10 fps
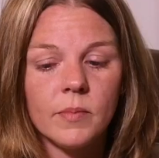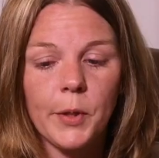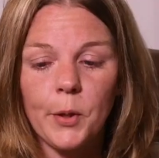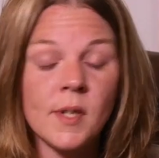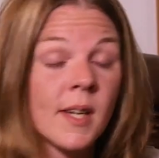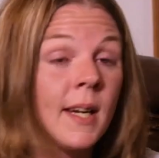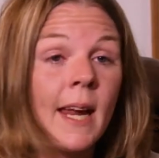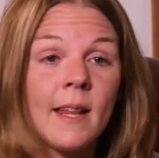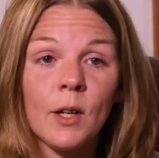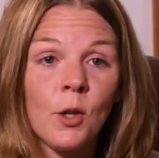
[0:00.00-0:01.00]
There isn't a
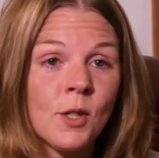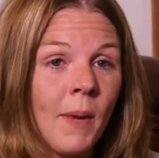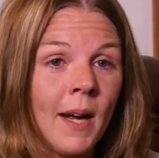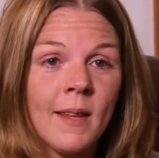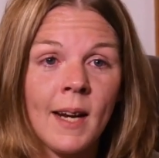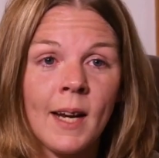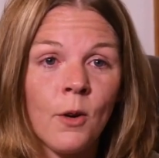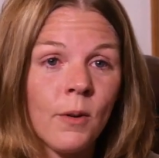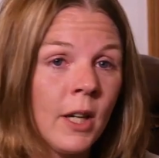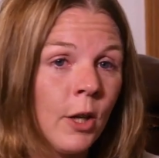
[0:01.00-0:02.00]
day that goes by that I
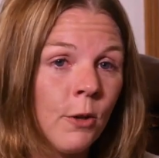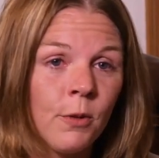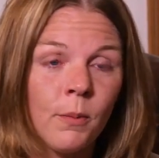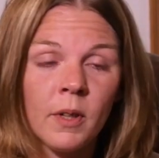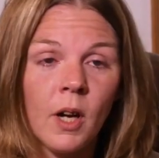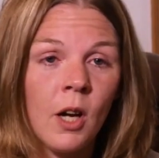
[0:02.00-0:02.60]
don't hear from a,